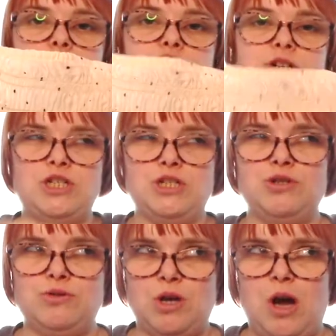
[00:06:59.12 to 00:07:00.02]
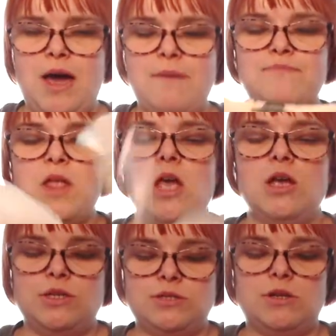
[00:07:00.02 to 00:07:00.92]
stretchy and too tight.
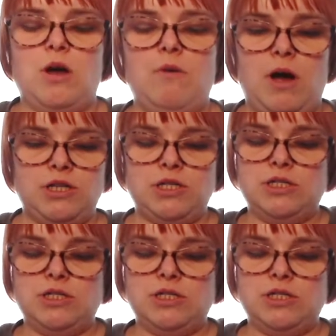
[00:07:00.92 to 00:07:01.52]
So I just